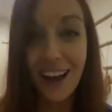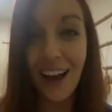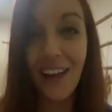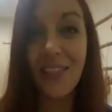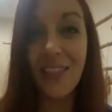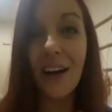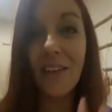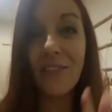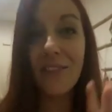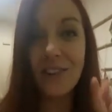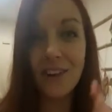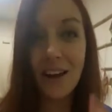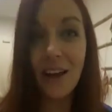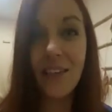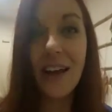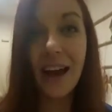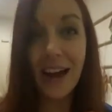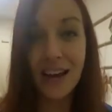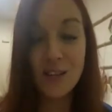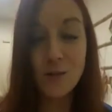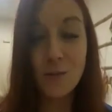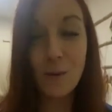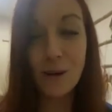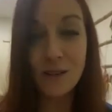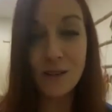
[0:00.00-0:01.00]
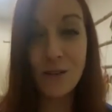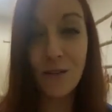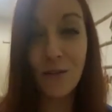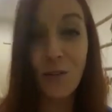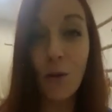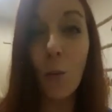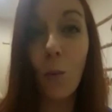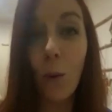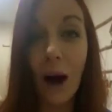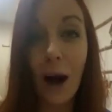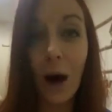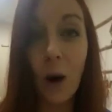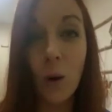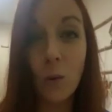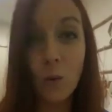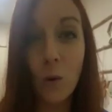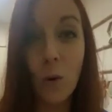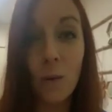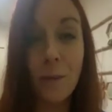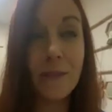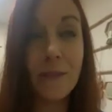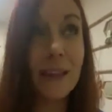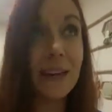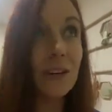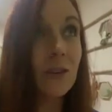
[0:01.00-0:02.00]
And that's another aspect of the wild
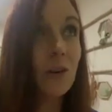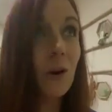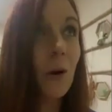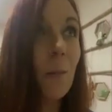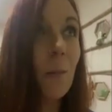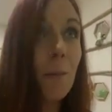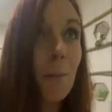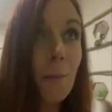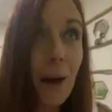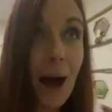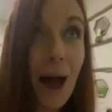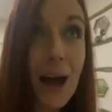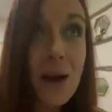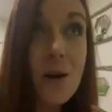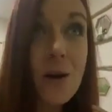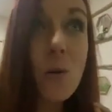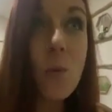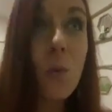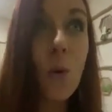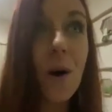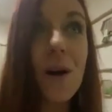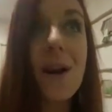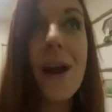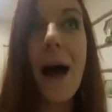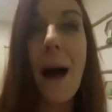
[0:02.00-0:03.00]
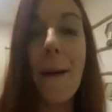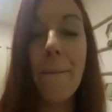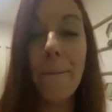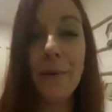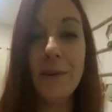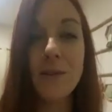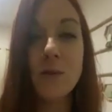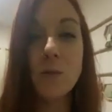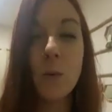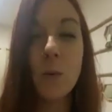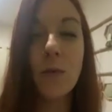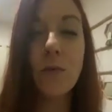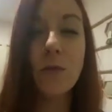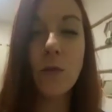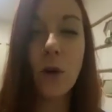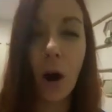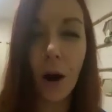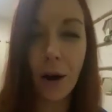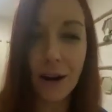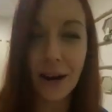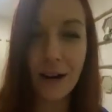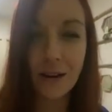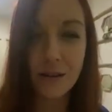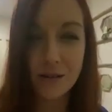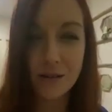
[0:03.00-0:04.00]
woman. Like, no matter what happens, we've
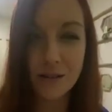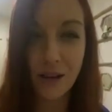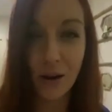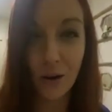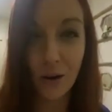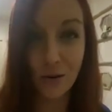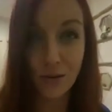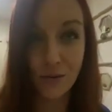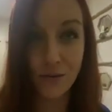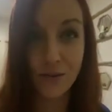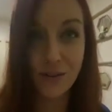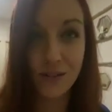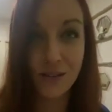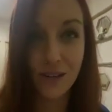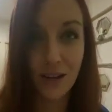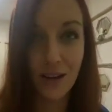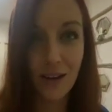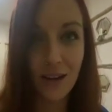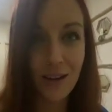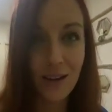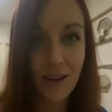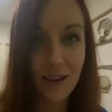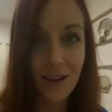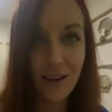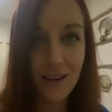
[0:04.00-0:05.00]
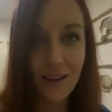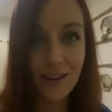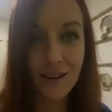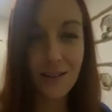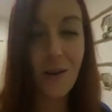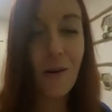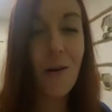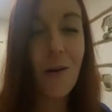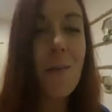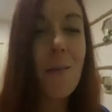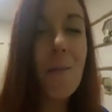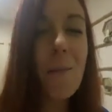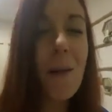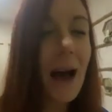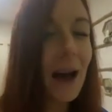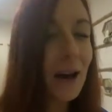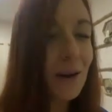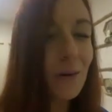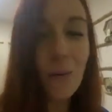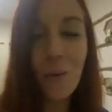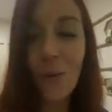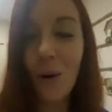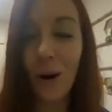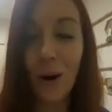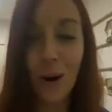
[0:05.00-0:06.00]
got ourselves, no
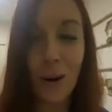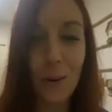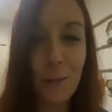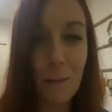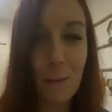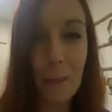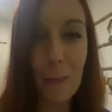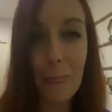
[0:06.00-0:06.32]
matter what.